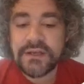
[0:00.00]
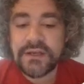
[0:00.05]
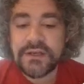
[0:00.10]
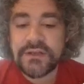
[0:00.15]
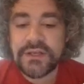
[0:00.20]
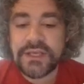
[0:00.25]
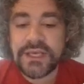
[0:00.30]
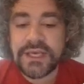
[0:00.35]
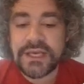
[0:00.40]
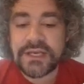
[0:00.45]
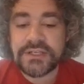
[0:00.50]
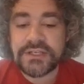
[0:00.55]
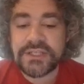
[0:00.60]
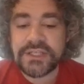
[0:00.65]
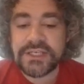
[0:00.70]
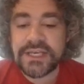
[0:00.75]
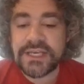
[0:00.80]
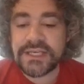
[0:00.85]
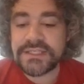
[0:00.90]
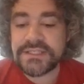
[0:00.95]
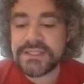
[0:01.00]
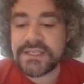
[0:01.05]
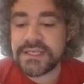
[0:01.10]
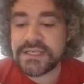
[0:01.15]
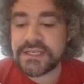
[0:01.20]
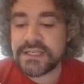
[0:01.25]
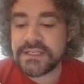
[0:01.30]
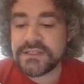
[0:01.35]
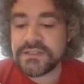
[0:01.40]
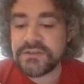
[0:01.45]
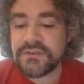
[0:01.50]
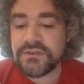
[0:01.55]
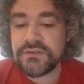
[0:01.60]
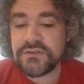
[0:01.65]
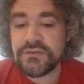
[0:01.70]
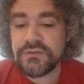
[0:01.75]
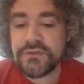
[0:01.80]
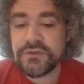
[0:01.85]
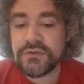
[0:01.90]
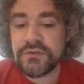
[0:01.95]
You can actually can't see it until you
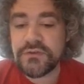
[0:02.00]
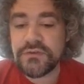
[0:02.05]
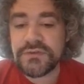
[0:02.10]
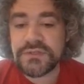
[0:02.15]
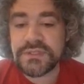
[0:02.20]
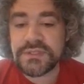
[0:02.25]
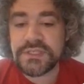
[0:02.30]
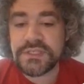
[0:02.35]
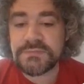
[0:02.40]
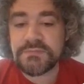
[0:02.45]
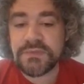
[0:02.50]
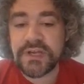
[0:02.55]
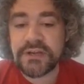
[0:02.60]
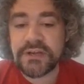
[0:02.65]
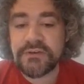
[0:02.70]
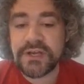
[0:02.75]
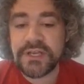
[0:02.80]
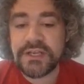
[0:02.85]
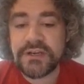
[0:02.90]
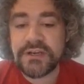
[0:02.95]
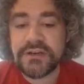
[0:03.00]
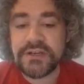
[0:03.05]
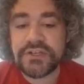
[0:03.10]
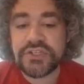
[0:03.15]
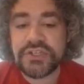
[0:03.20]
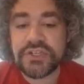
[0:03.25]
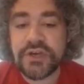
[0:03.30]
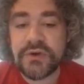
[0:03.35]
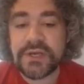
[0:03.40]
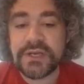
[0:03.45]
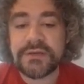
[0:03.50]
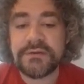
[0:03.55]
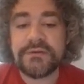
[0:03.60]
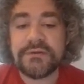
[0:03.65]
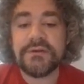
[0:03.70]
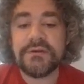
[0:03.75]
use this block right here to show it.